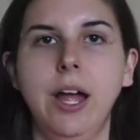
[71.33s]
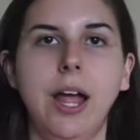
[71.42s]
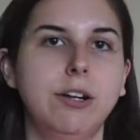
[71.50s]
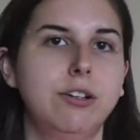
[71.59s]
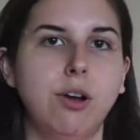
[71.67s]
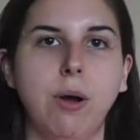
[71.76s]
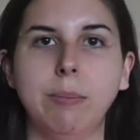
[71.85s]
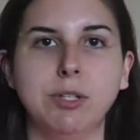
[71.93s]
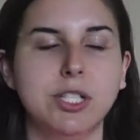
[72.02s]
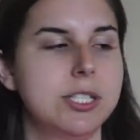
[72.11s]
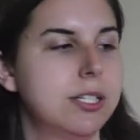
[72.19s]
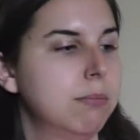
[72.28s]
I don't know, I'm
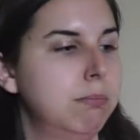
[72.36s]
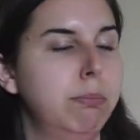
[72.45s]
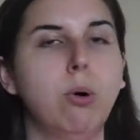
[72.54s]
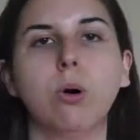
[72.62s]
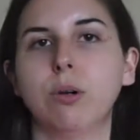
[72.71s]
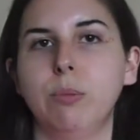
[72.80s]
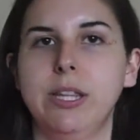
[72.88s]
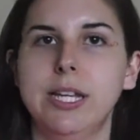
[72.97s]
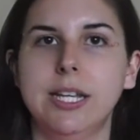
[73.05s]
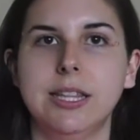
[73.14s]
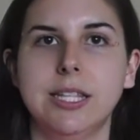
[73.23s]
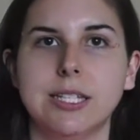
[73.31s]
just bored with
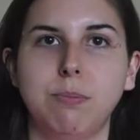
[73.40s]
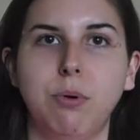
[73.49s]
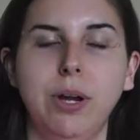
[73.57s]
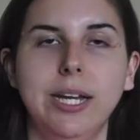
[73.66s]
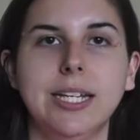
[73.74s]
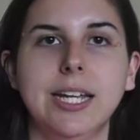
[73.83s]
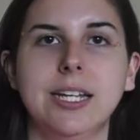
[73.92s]
it at this point,